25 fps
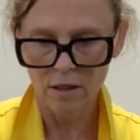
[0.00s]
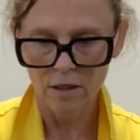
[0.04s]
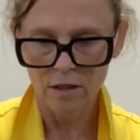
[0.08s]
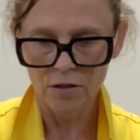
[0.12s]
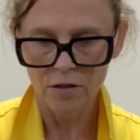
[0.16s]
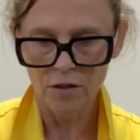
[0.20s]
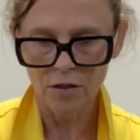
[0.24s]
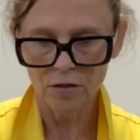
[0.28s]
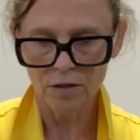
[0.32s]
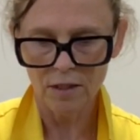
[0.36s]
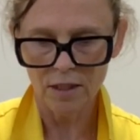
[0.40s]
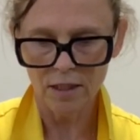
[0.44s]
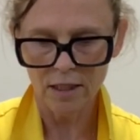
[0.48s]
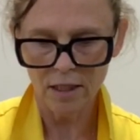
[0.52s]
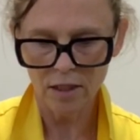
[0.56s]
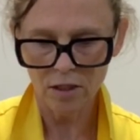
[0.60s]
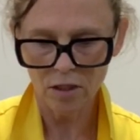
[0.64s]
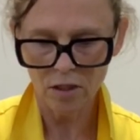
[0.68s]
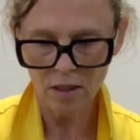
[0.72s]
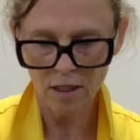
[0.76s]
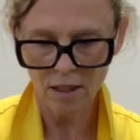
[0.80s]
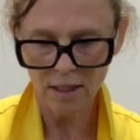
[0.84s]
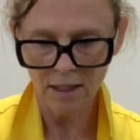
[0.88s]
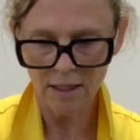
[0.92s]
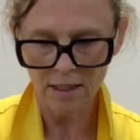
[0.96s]
So
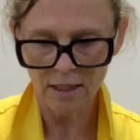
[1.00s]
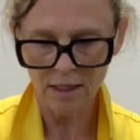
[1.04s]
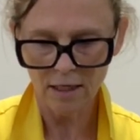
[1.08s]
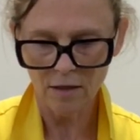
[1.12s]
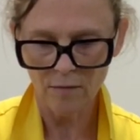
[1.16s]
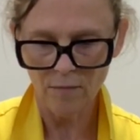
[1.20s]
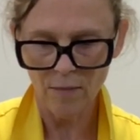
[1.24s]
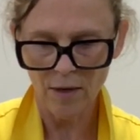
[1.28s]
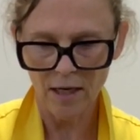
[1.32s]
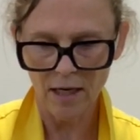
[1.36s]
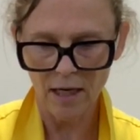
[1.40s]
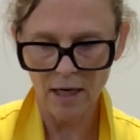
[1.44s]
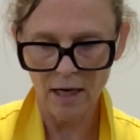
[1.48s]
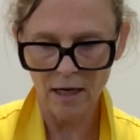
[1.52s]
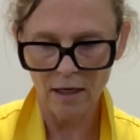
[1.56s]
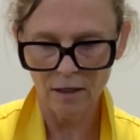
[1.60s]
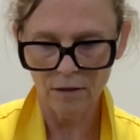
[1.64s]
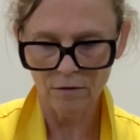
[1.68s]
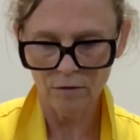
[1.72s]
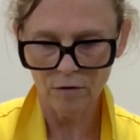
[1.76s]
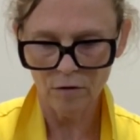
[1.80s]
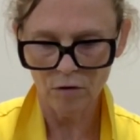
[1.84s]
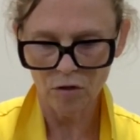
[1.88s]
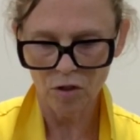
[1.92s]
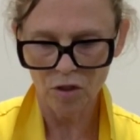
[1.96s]
essentially it's like my
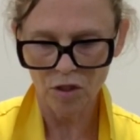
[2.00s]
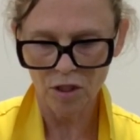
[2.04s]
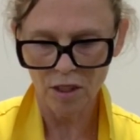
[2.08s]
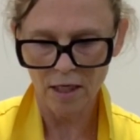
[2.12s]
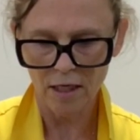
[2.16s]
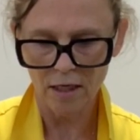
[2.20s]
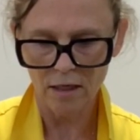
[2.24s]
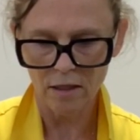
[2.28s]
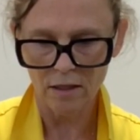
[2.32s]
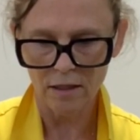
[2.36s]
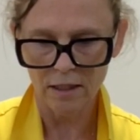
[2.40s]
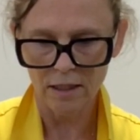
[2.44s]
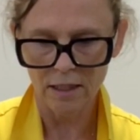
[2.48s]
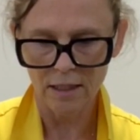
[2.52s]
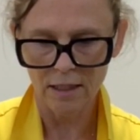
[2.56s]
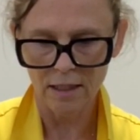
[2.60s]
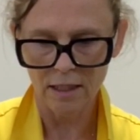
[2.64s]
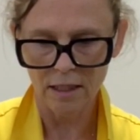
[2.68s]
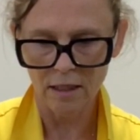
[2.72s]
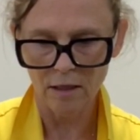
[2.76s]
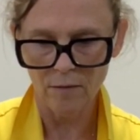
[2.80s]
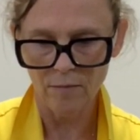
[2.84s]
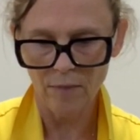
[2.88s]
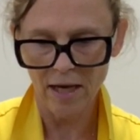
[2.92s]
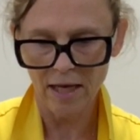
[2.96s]
agarose gel is
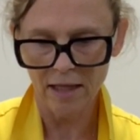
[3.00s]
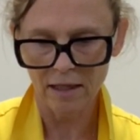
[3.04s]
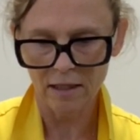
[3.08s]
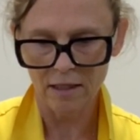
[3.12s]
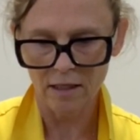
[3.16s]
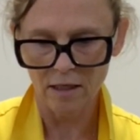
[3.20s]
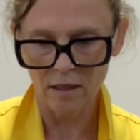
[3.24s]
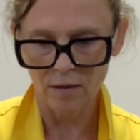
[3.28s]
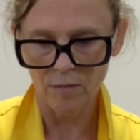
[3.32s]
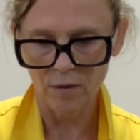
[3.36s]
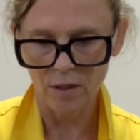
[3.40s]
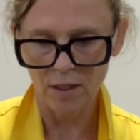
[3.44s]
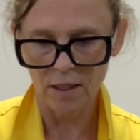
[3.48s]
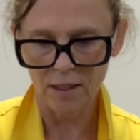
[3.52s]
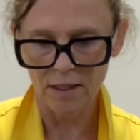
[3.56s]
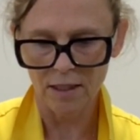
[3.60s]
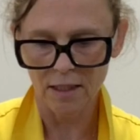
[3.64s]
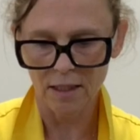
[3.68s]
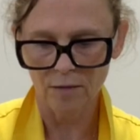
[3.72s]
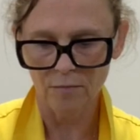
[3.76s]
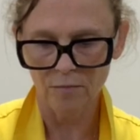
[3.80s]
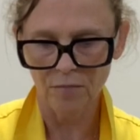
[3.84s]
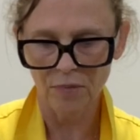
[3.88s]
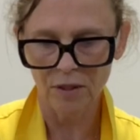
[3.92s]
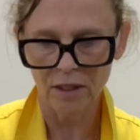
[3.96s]
in a bathtub. It is
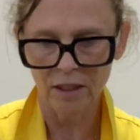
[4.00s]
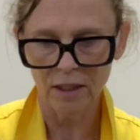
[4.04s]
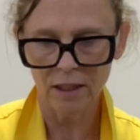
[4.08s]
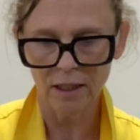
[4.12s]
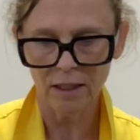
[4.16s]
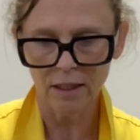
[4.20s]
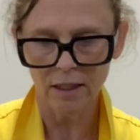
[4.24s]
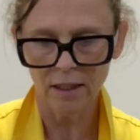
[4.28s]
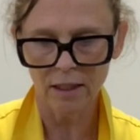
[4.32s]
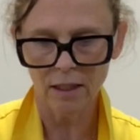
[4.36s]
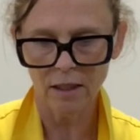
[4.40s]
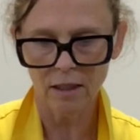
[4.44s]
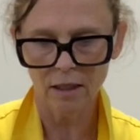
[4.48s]
completely